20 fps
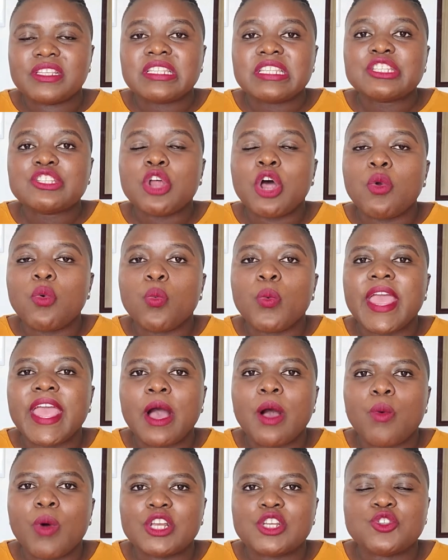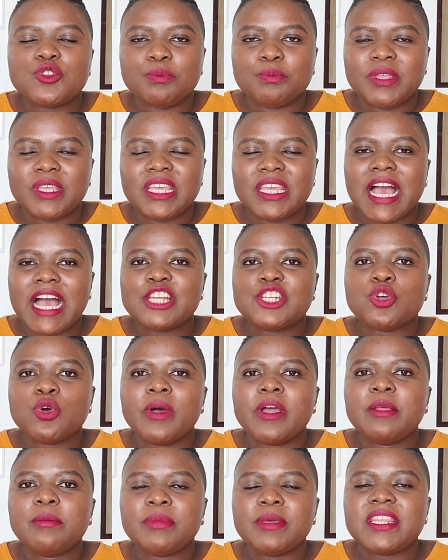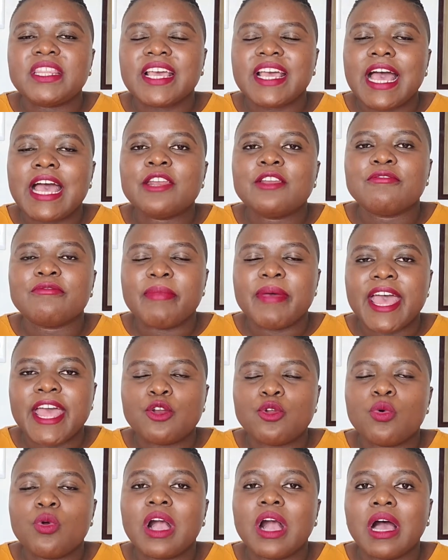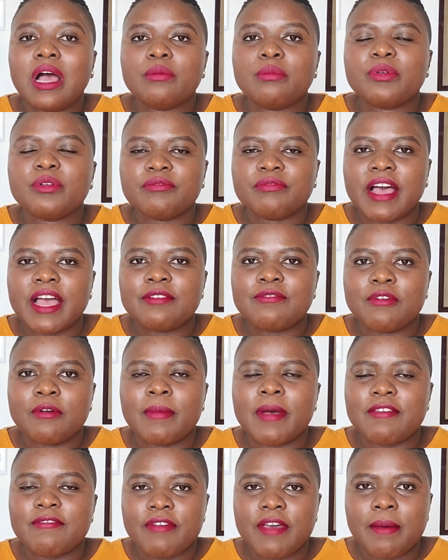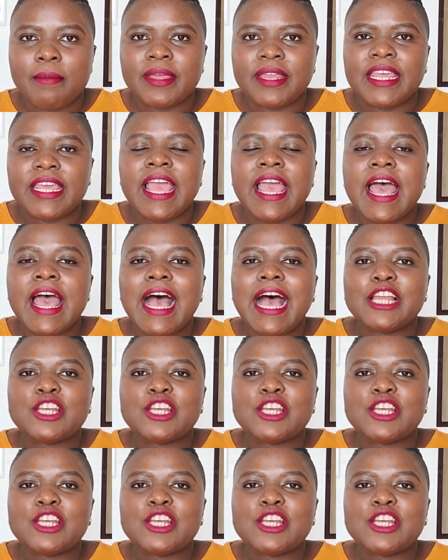This is not where I want to be. I don't want to be the kind of man who can't provide for my family.